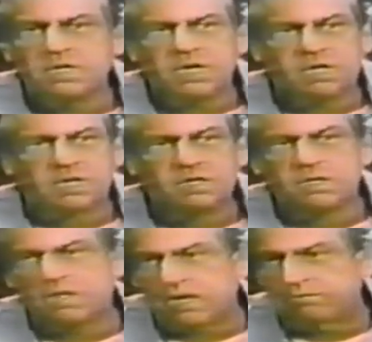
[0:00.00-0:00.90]
and a
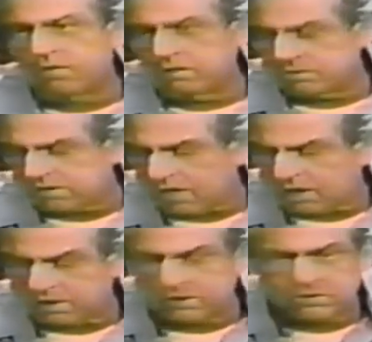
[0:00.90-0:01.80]
lifelong
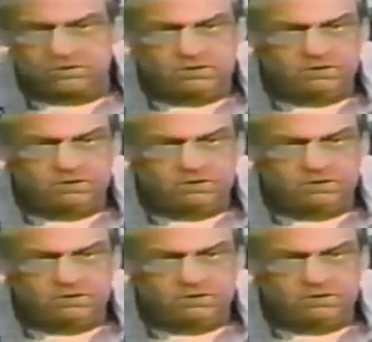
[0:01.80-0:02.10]
Stalinist.